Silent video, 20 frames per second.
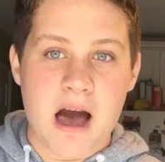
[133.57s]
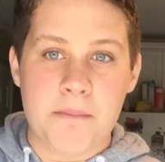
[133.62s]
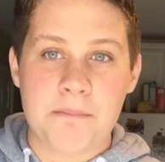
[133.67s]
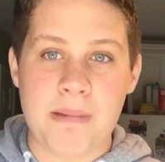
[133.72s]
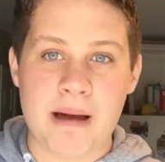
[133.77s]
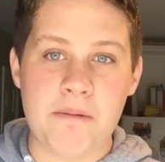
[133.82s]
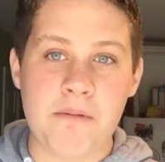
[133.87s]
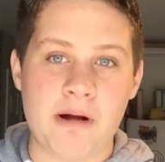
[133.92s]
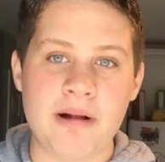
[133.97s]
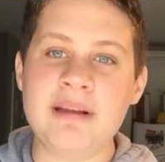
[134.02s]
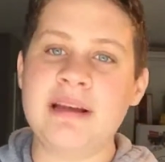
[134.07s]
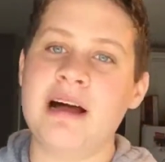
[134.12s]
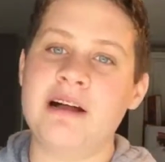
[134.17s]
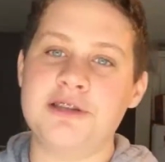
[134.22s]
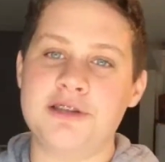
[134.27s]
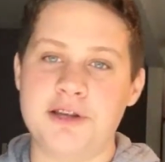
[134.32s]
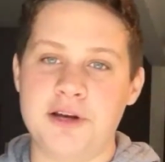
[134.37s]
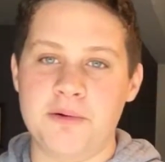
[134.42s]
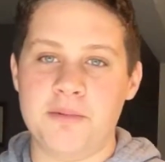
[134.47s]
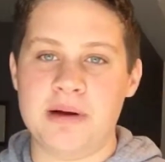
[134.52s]
My one
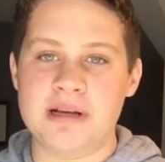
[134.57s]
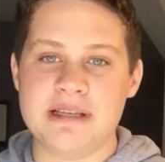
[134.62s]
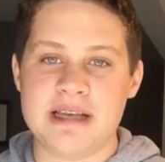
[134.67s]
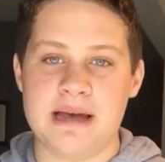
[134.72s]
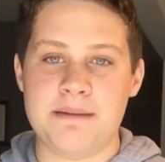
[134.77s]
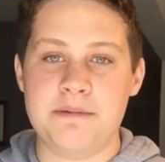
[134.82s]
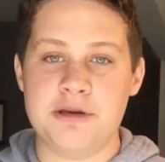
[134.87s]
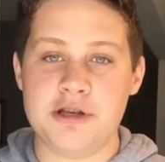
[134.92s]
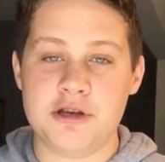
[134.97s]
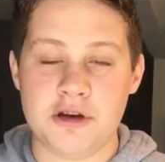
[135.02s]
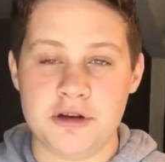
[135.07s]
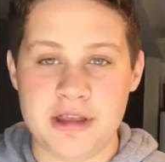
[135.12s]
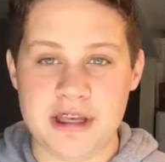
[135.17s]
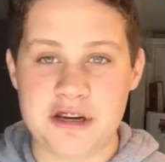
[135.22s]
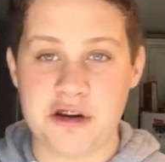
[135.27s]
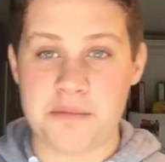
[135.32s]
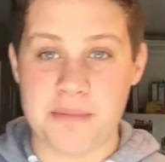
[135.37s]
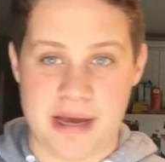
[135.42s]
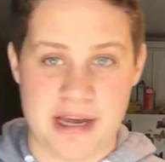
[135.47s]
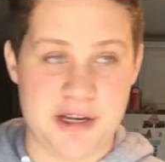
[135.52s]
counselor was a musical
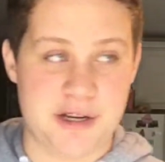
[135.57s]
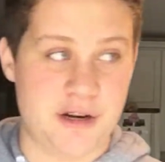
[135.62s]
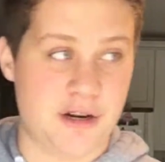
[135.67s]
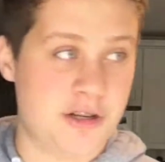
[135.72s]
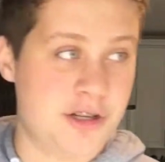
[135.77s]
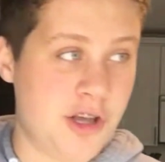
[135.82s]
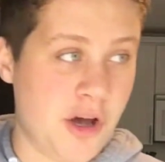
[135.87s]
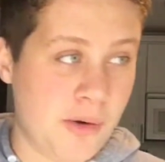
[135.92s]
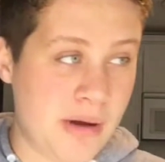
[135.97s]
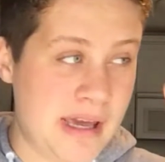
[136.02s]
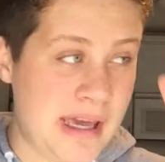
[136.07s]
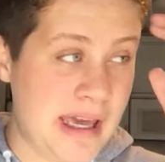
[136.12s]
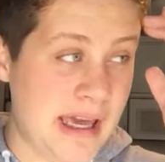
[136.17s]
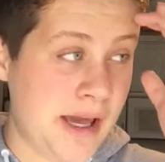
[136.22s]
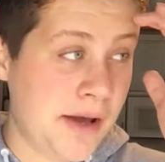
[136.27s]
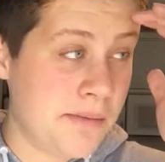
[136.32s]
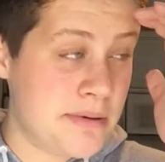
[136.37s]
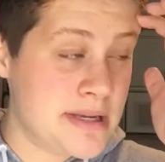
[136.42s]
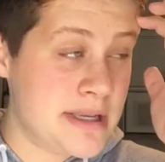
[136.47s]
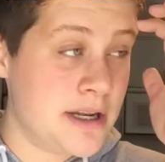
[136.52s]
theater major, so
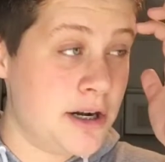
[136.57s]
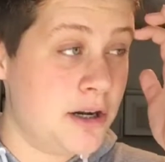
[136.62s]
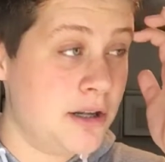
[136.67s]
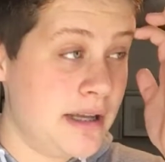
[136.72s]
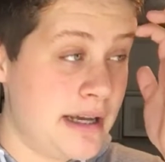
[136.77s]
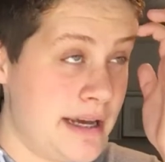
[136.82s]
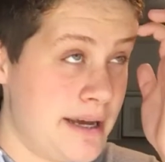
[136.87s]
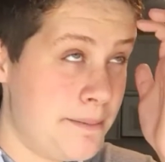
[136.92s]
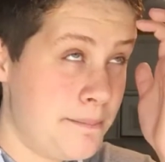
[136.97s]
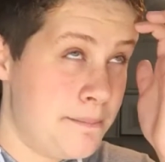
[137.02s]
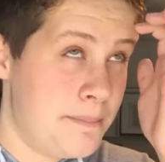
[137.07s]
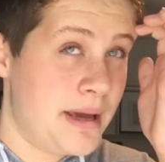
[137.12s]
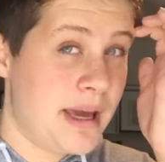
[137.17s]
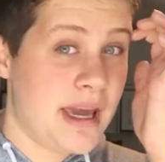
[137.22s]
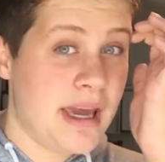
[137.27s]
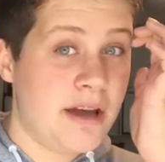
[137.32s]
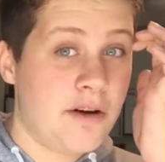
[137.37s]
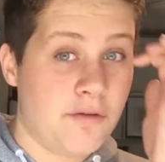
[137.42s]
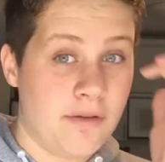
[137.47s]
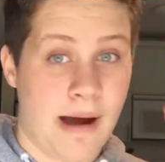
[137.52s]
he was literally
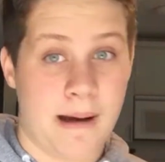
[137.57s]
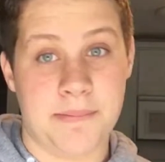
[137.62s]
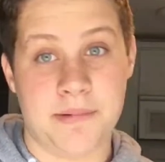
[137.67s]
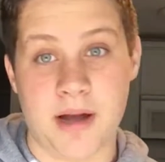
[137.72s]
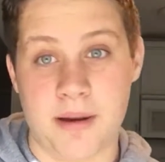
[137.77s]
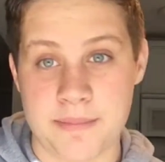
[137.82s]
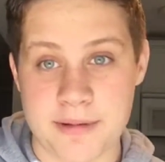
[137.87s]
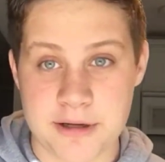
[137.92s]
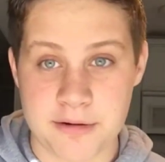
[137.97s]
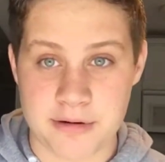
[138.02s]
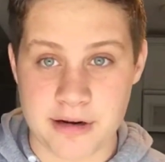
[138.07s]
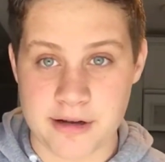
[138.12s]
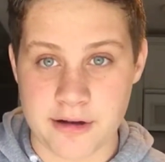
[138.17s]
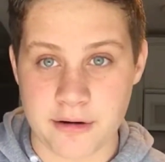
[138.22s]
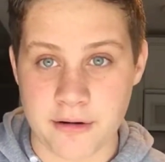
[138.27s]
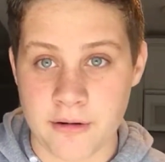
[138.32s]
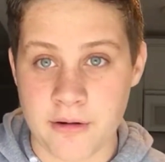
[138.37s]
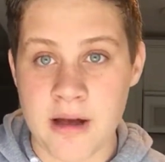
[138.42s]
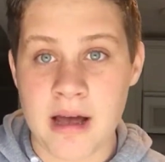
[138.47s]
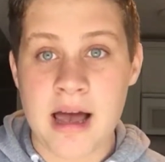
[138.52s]
me wrapped up into an
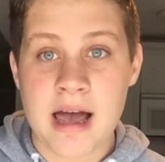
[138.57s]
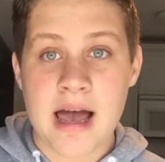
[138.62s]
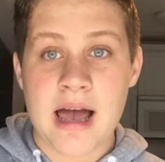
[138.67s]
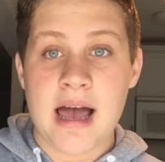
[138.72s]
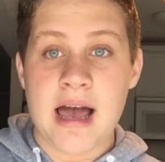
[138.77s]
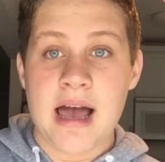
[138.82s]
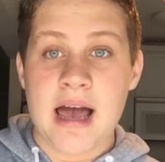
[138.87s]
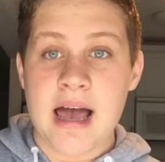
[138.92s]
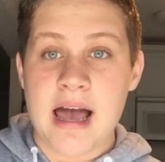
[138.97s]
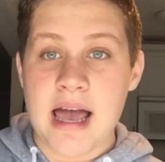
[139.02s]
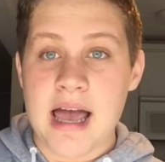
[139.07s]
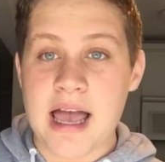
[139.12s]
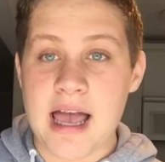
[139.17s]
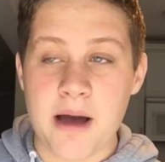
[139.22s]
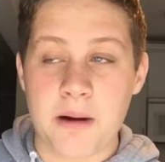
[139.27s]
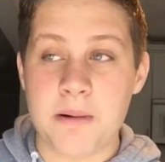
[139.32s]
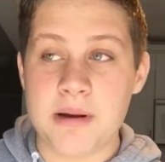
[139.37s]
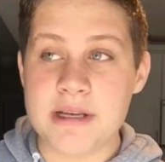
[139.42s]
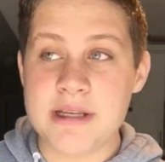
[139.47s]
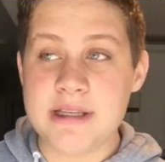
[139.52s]
adult.
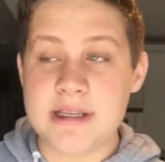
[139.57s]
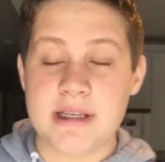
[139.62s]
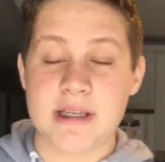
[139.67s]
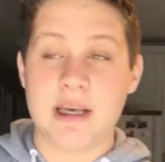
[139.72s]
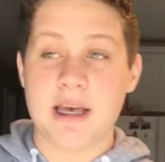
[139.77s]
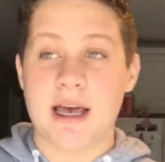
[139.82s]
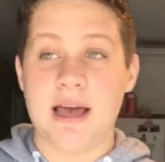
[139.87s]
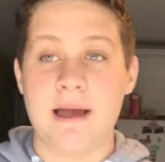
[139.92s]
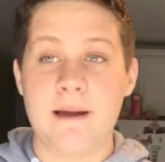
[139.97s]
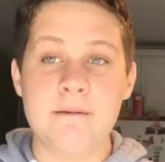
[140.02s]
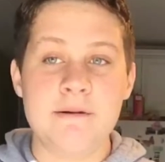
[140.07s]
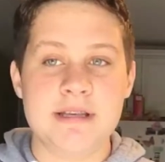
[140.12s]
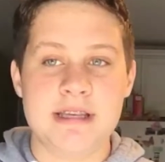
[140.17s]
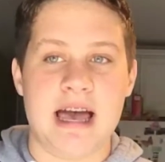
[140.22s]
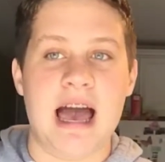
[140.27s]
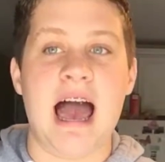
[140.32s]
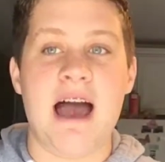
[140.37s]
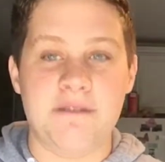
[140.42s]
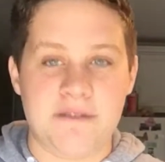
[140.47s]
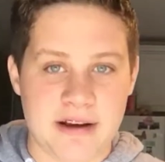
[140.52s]
It was
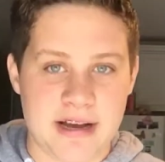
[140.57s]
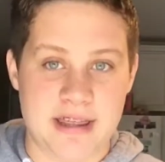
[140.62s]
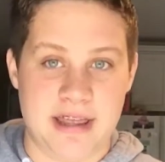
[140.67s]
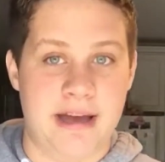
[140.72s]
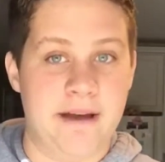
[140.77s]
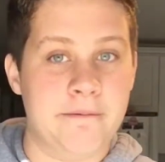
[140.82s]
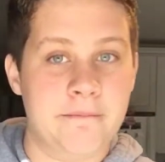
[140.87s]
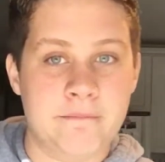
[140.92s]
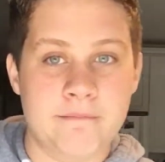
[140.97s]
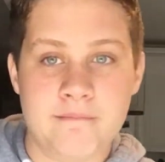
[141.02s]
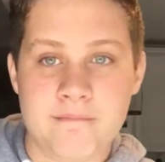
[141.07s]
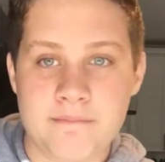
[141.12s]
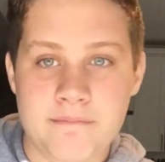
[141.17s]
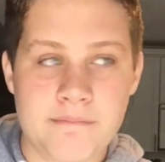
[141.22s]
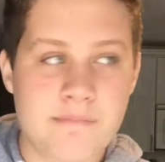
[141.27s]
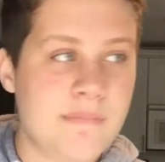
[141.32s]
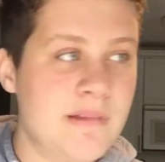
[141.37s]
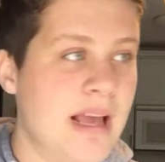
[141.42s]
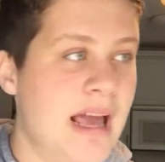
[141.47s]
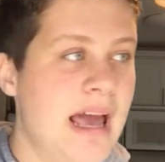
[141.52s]
everything.
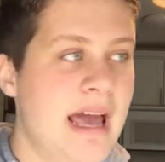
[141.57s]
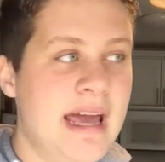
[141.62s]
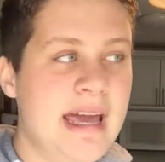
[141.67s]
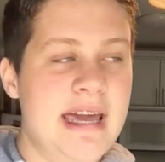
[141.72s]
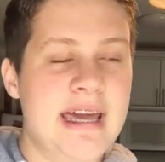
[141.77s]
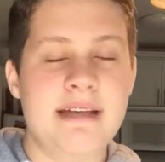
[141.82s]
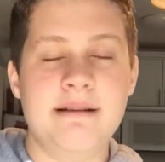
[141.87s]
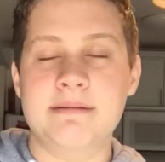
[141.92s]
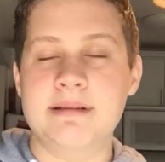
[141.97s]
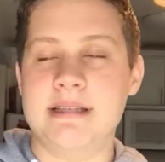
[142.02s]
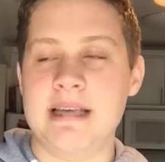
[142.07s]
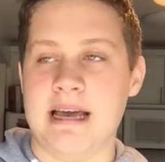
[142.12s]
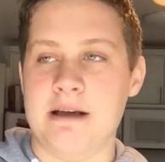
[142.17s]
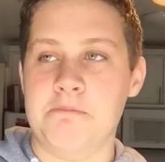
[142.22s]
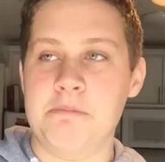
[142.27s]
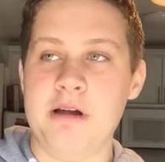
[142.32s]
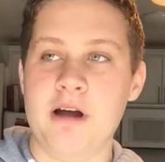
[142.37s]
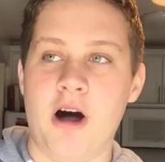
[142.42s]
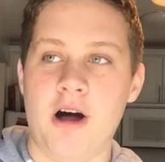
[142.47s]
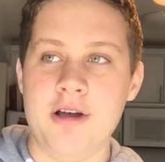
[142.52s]
He was
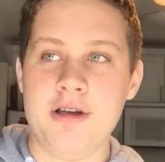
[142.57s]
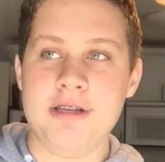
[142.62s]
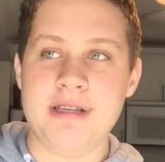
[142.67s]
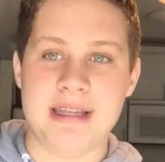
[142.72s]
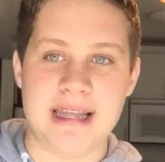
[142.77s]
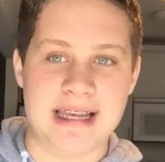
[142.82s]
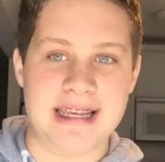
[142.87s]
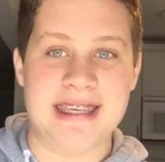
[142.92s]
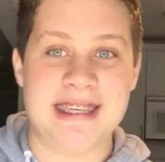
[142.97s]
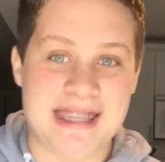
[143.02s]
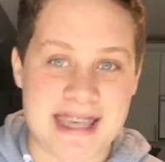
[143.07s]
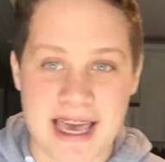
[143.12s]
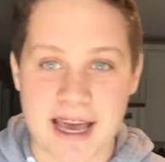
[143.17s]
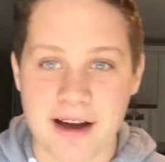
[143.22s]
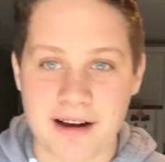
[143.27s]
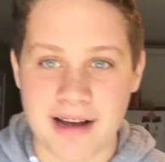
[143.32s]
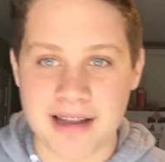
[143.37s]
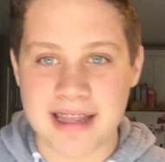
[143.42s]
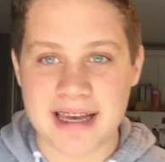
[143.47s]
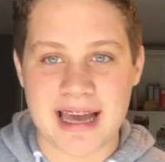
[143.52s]
like, we all used to like sing
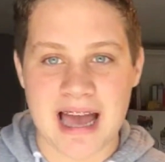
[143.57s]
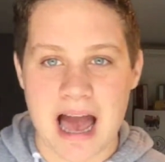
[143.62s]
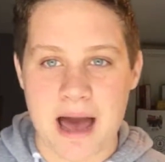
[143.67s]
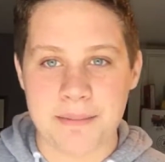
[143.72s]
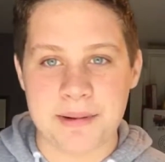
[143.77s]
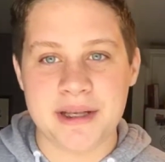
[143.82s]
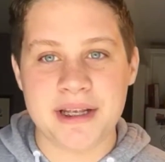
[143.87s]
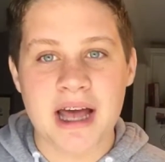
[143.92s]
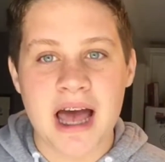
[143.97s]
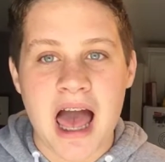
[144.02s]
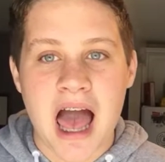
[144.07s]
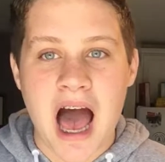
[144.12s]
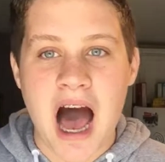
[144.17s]
around the cabin.